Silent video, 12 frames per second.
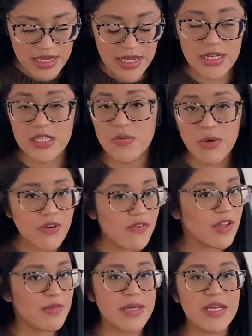and it's
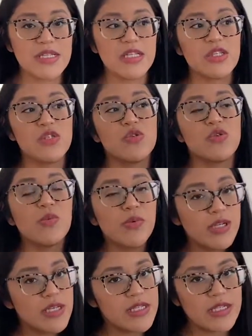perfect because it's super
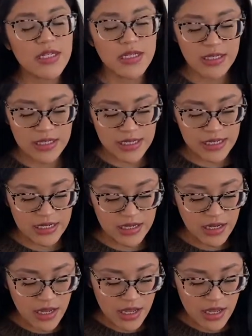easy to clean.